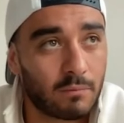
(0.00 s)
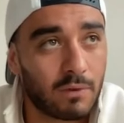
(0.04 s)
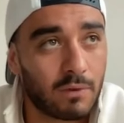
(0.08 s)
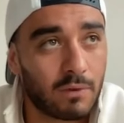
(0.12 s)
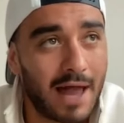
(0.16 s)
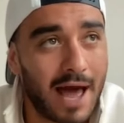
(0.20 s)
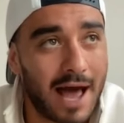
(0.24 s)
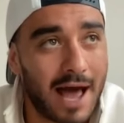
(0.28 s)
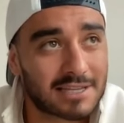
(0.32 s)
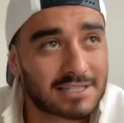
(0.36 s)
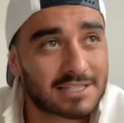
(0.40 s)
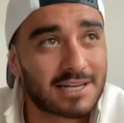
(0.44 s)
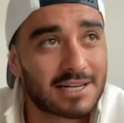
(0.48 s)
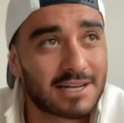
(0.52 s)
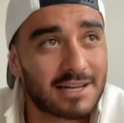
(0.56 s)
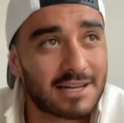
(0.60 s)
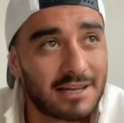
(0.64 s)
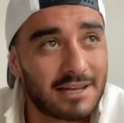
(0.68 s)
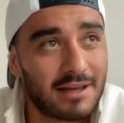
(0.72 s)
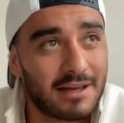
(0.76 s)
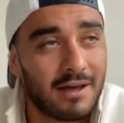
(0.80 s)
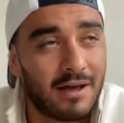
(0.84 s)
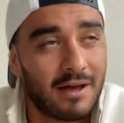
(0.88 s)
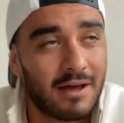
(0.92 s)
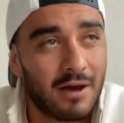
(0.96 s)

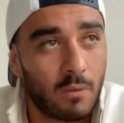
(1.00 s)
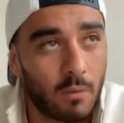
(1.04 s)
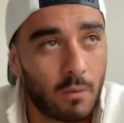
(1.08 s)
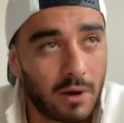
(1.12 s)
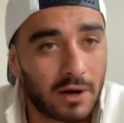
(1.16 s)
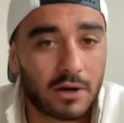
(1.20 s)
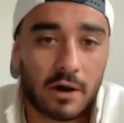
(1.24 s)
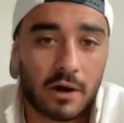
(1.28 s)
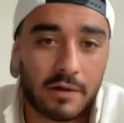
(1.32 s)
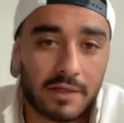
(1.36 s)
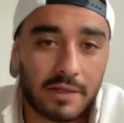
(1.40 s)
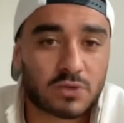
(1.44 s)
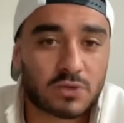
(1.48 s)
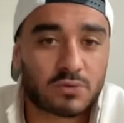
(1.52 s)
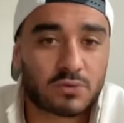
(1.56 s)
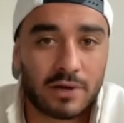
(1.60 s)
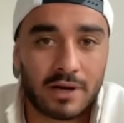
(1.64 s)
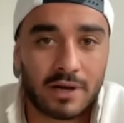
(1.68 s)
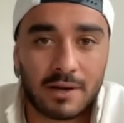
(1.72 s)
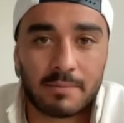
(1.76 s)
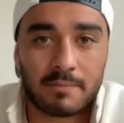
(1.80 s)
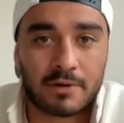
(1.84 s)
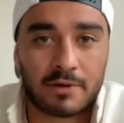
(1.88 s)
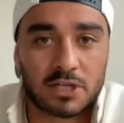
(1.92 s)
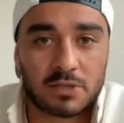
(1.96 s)
lastly, one guy that's
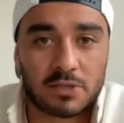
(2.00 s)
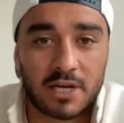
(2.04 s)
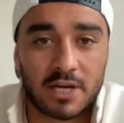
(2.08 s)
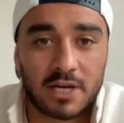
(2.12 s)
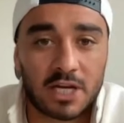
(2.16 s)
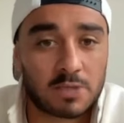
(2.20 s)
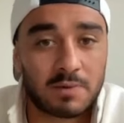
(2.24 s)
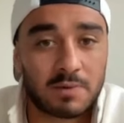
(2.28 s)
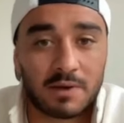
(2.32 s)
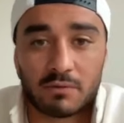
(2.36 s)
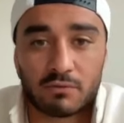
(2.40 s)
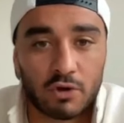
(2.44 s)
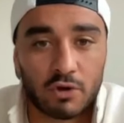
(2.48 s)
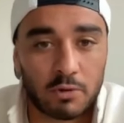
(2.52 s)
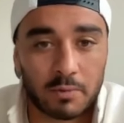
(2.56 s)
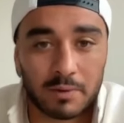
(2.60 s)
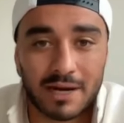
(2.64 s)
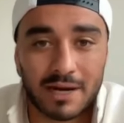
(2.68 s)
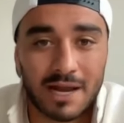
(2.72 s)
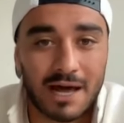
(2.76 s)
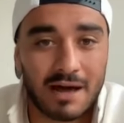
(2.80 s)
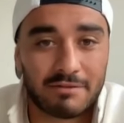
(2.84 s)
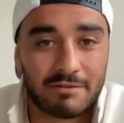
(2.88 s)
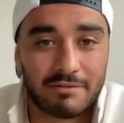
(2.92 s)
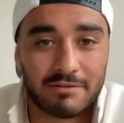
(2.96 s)
really impressed me has been
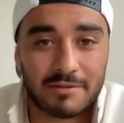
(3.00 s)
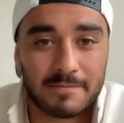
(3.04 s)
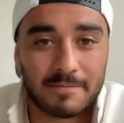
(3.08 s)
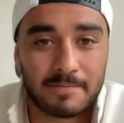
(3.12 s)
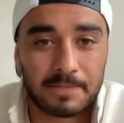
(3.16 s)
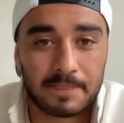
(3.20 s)
Ruben Love.